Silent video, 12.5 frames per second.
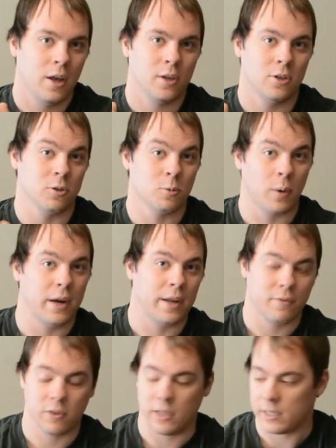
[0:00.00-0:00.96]
just writing
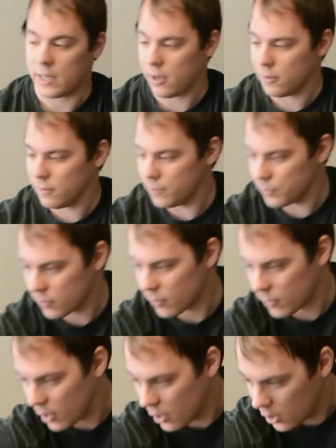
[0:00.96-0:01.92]
everything down.
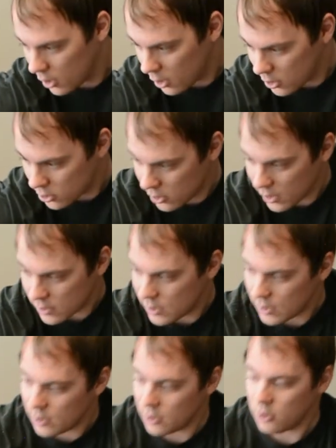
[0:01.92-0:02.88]
So the next
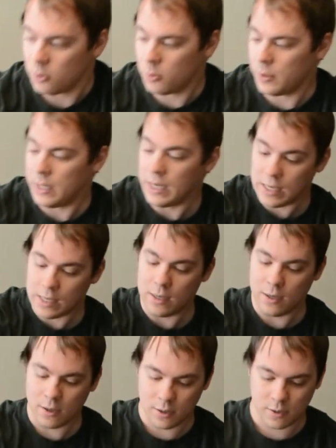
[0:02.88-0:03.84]
thing that you
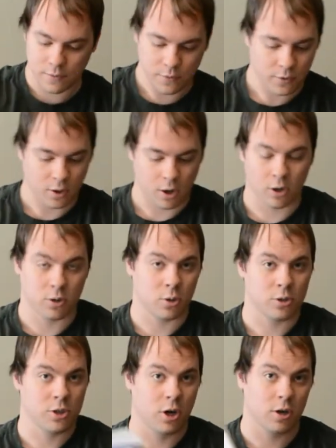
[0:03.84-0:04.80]
need are your
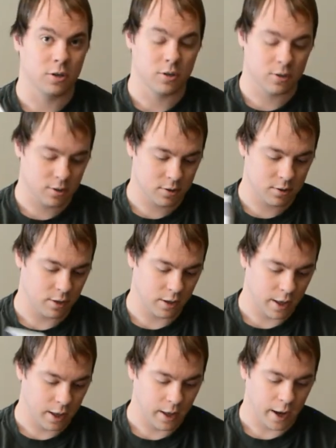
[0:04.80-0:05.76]
charts.
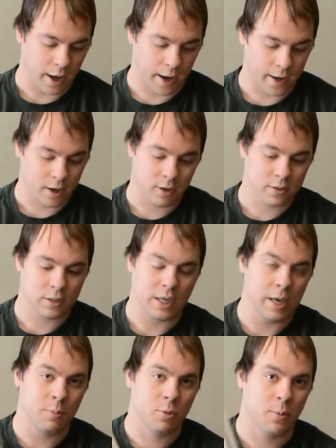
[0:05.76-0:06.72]
I honestly
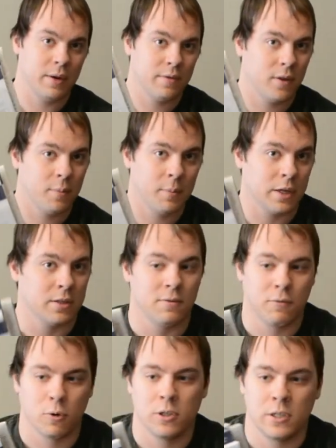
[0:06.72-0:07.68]
keep 3 of them because
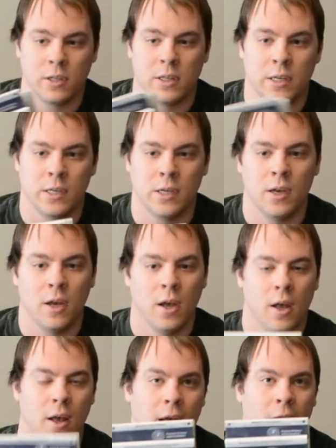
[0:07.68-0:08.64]
unfortunately
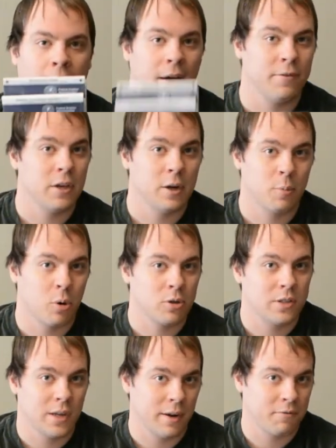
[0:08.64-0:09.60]
half the
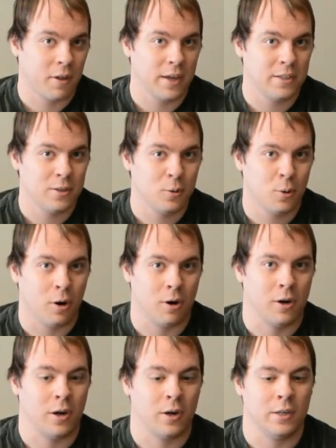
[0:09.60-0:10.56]
airports that I fly to
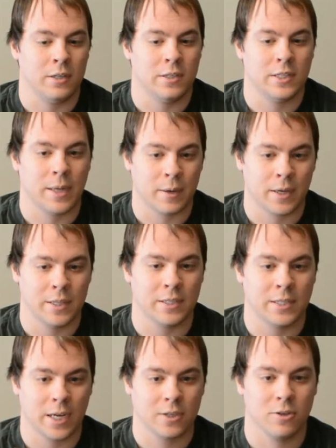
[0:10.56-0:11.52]
are on a second
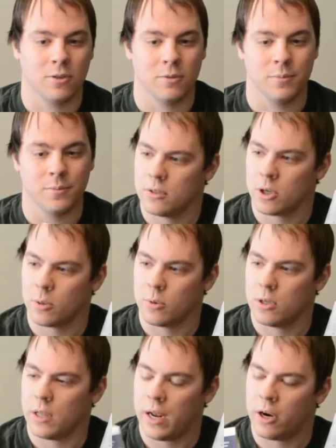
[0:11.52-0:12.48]
sectional,
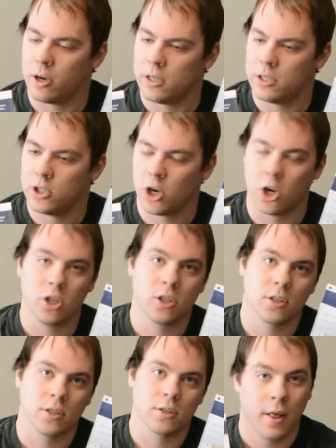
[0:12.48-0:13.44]
terminal area chart.
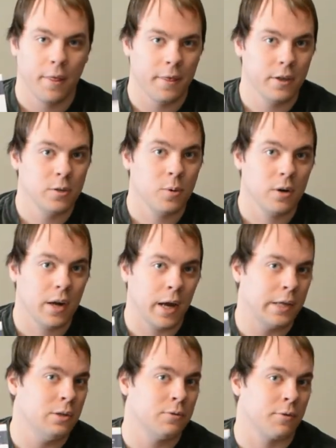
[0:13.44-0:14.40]
This one I
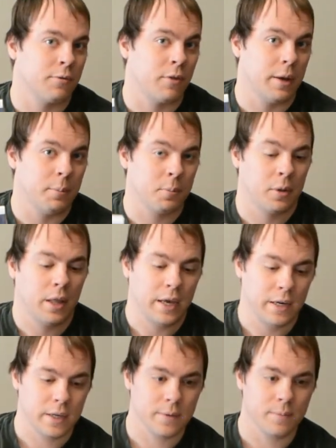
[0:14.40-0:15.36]
use for flight
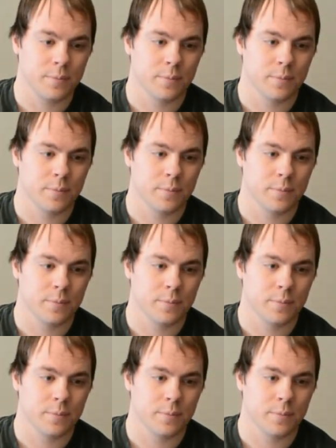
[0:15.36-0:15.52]
planning.